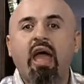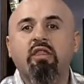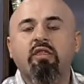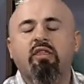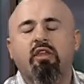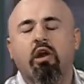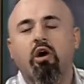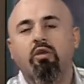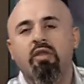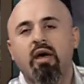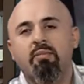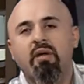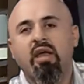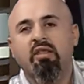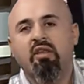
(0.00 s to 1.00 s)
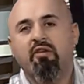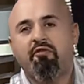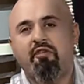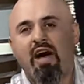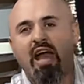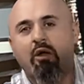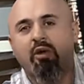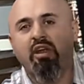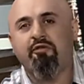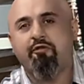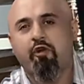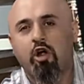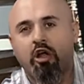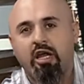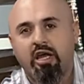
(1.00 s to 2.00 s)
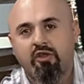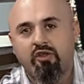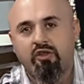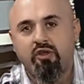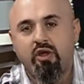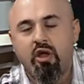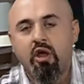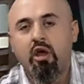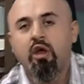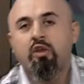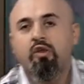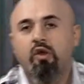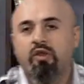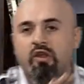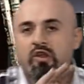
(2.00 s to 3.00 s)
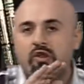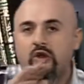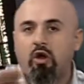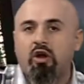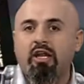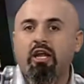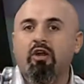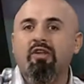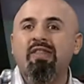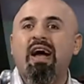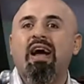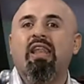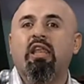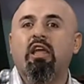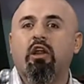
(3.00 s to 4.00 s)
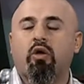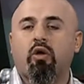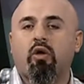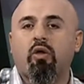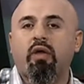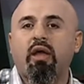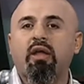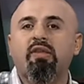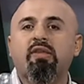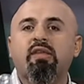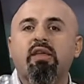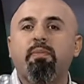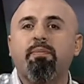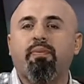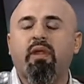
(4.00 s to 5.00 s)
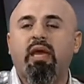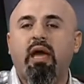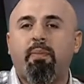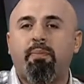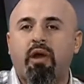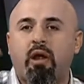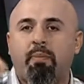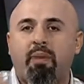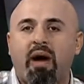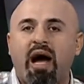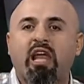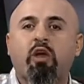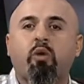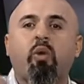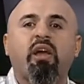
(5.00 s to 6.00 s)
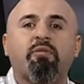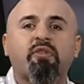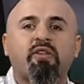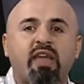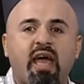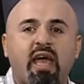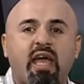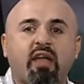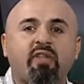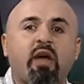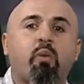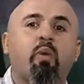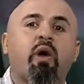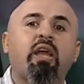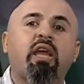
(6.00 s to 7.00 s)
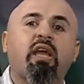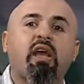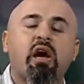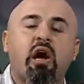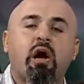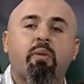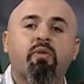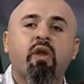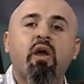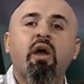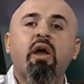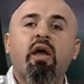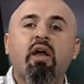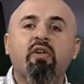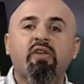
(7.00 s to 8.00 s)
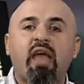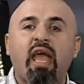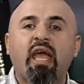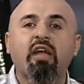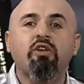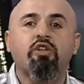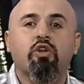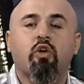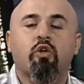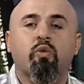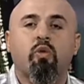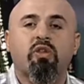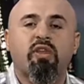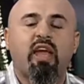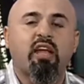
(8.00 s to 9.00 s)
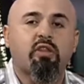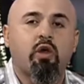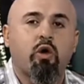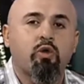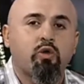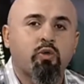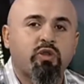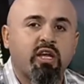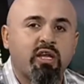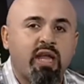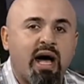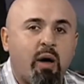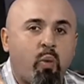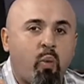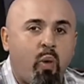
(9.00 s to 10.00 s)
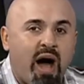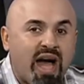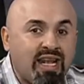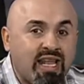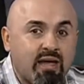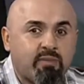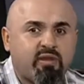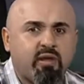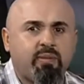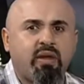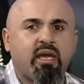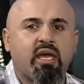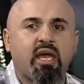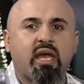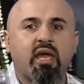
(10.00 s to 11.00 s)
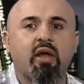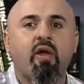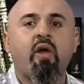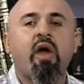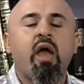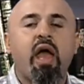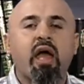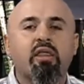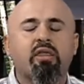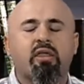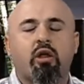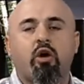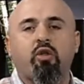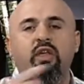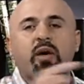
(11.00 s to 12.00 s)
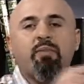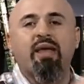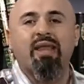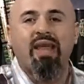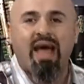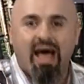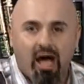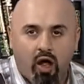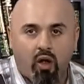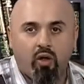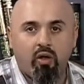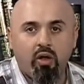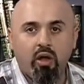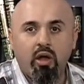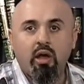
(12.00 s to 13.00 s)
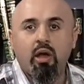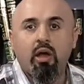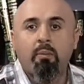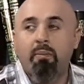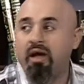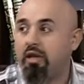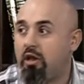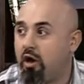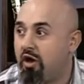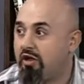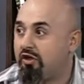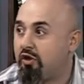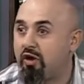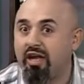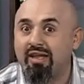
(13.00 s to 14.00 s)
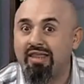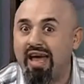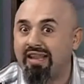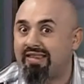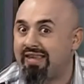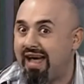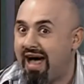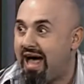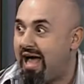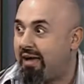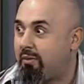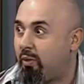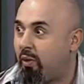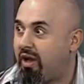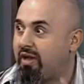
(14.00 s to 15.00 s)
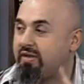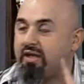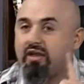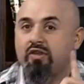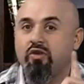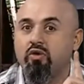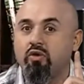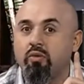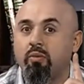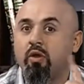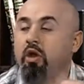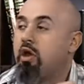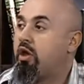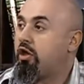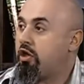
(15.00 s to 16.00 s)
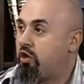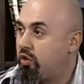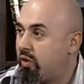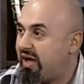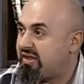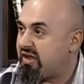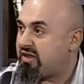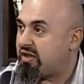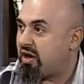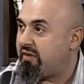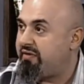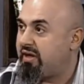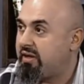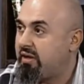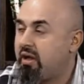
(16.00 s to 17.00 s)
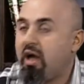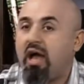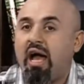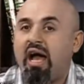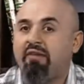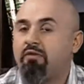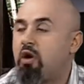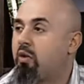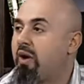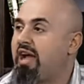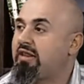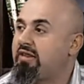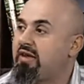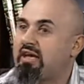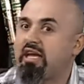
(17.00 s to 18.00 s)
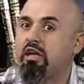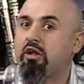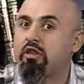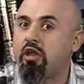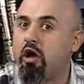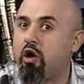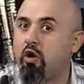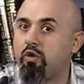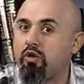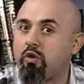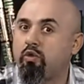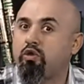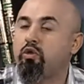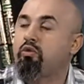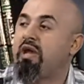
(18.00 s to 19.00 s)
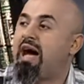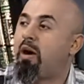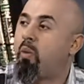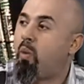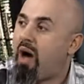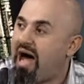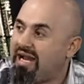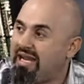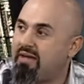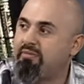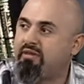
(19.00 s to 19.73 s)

and throw them in the fiery furnace. So the sword here is not literal. It's simply a parabolic way of saying that when he comes, his angels will take those who did not want him to be king and throw them in hell. But notice during that time, what does it assume? You as a servant have no right to kill those who do not want